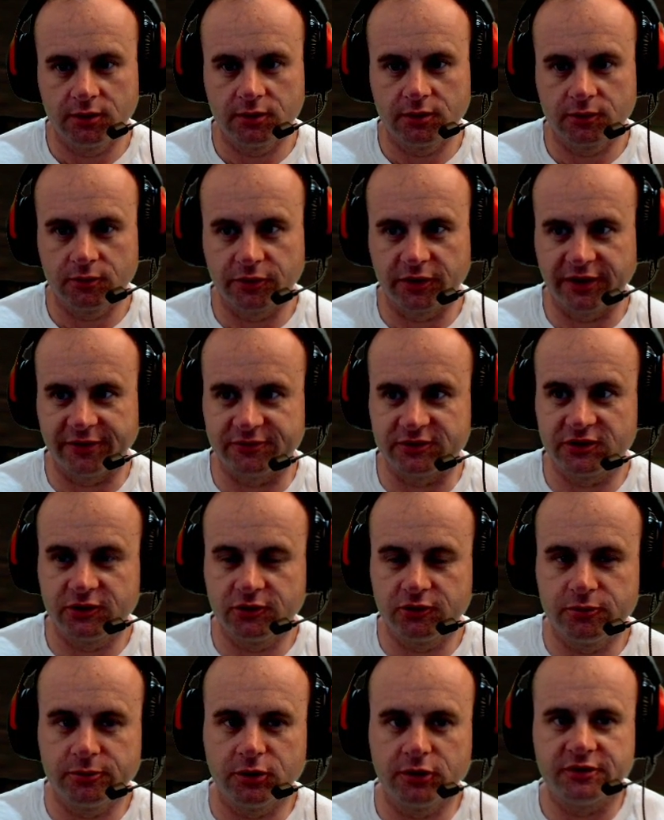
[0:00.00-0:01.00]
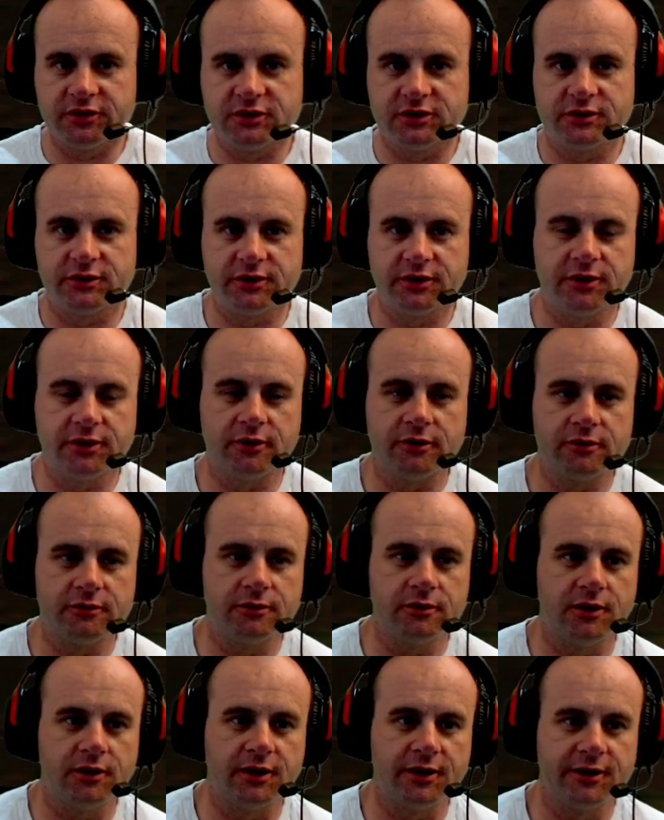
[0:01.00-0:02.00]
We have 2 movies to go
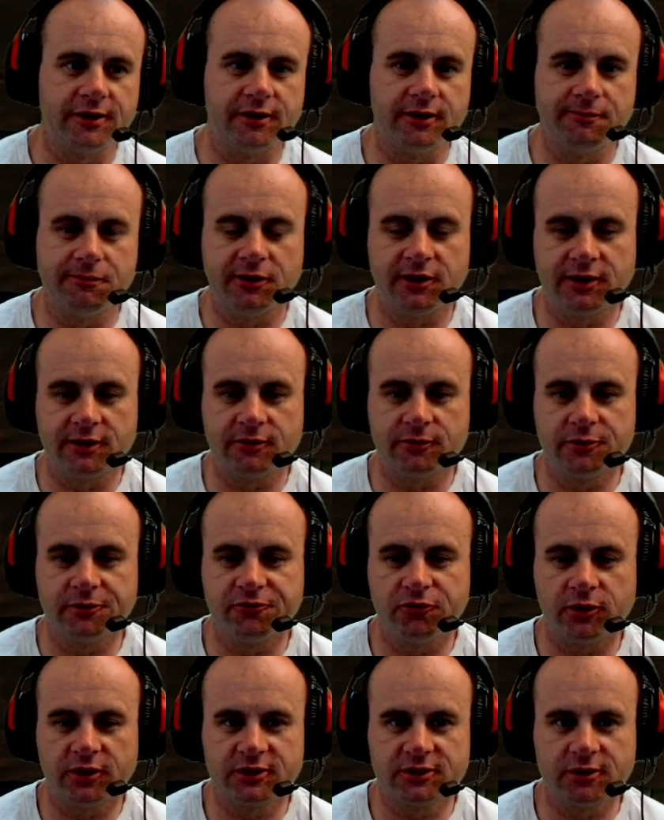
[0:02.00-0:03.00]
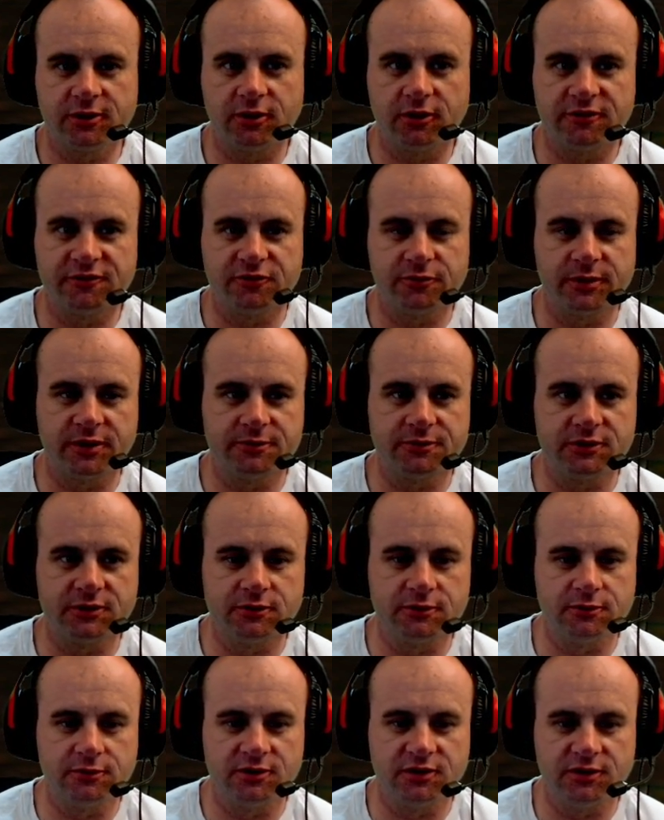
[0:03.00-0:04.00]
on Harry Potter. We've watched all of them up
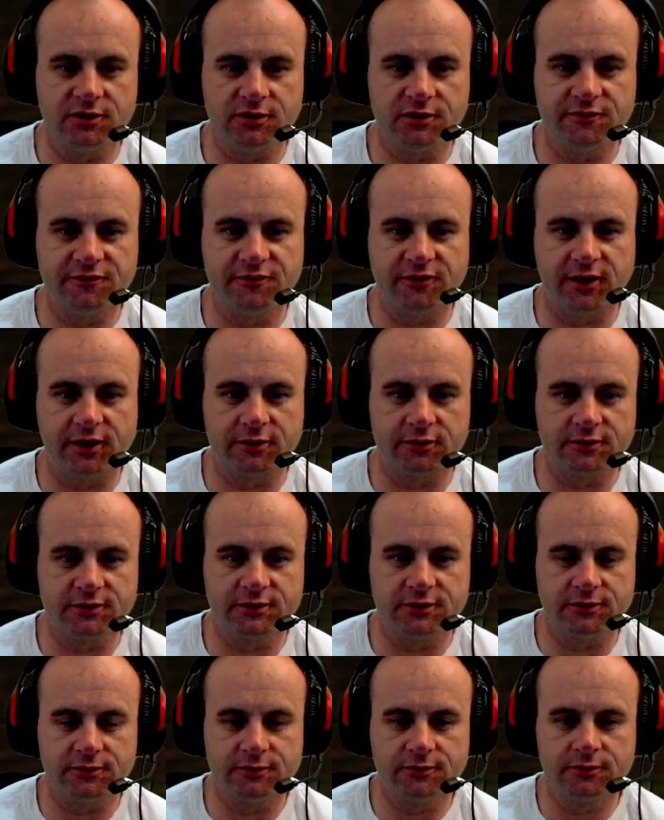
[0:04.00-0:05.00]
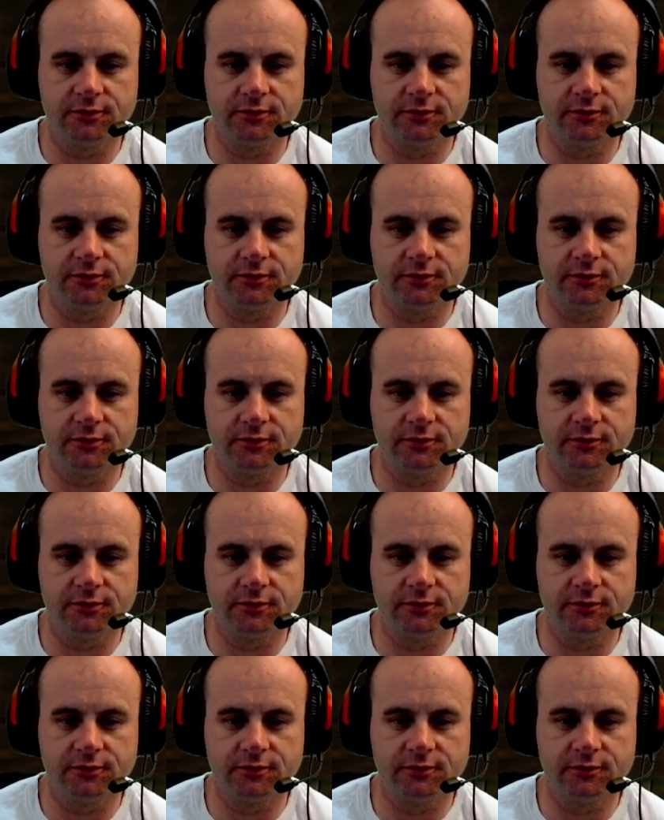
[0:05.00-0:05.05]
to the final 2.